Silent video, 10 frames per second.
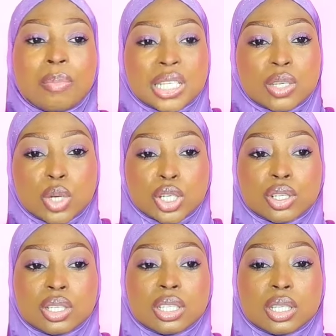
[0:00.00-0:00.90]

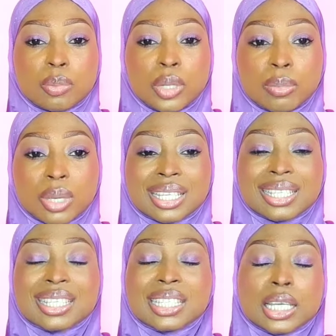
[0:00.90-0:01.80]
maceration simply
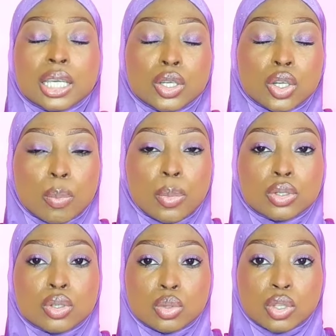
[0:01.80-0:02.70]
means taking your
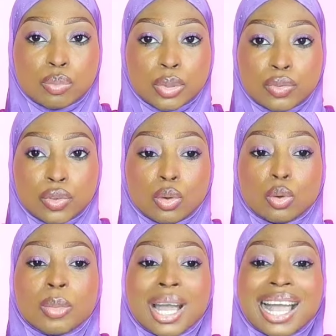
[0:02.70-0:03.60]
bottles of
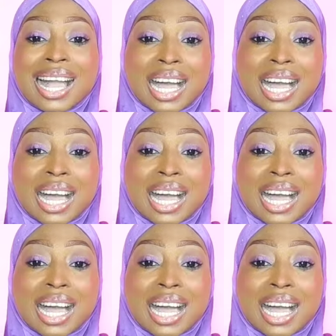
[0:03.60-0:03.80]
perfume